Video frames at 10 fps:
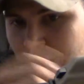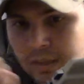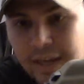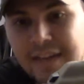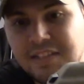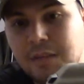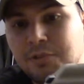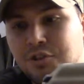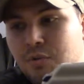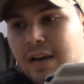Like I said, I'm a
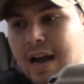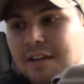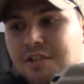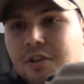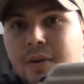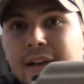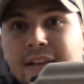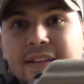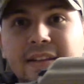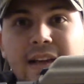short guy, so
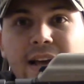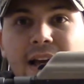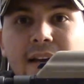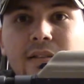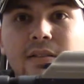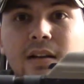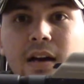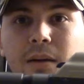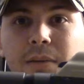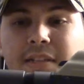anything that has
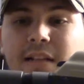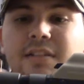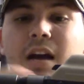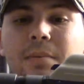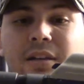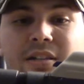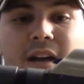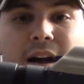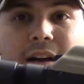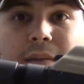a telescoping
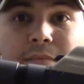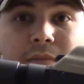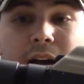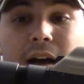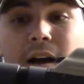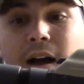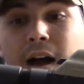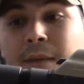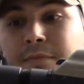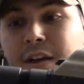stock,
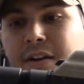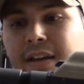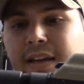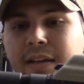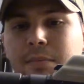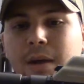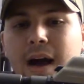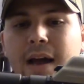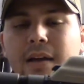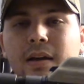I'm very keen to
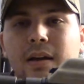buy